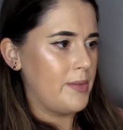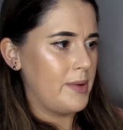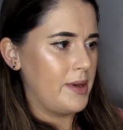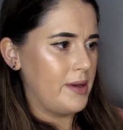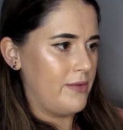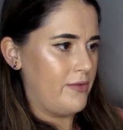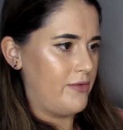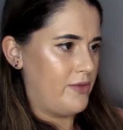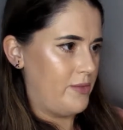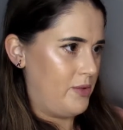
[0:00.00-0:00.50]

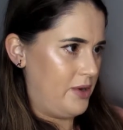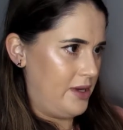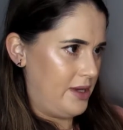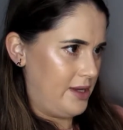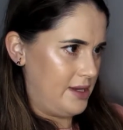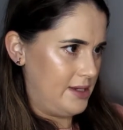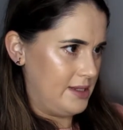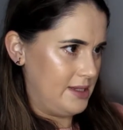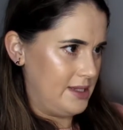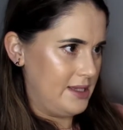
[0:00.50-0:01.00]
But from what I
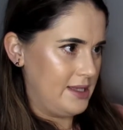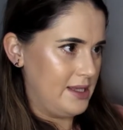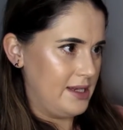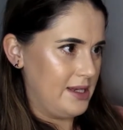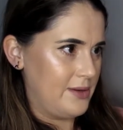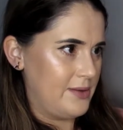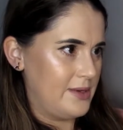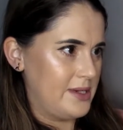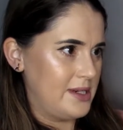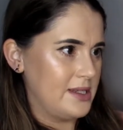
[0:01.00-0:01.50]
can see, the
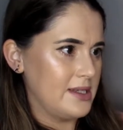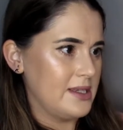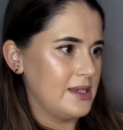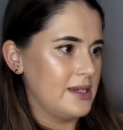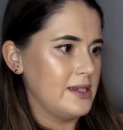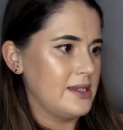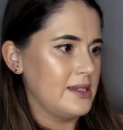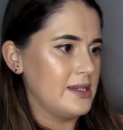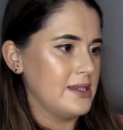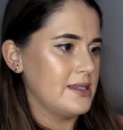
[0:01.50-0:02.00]
liquid
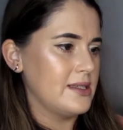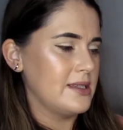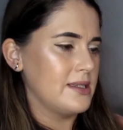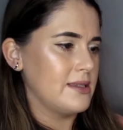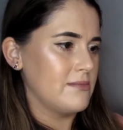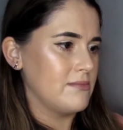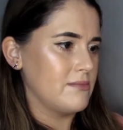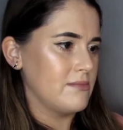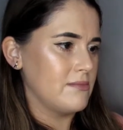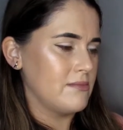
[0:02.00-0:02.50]
inside is
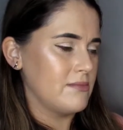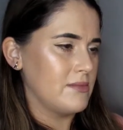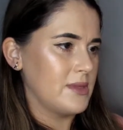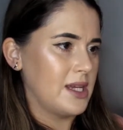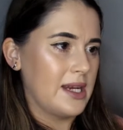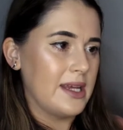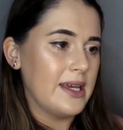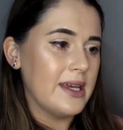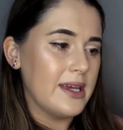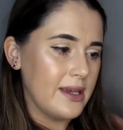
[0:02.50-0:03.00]

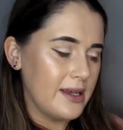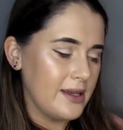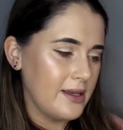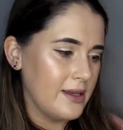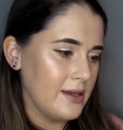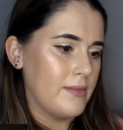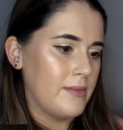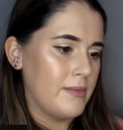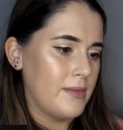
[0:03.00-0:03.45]
clear.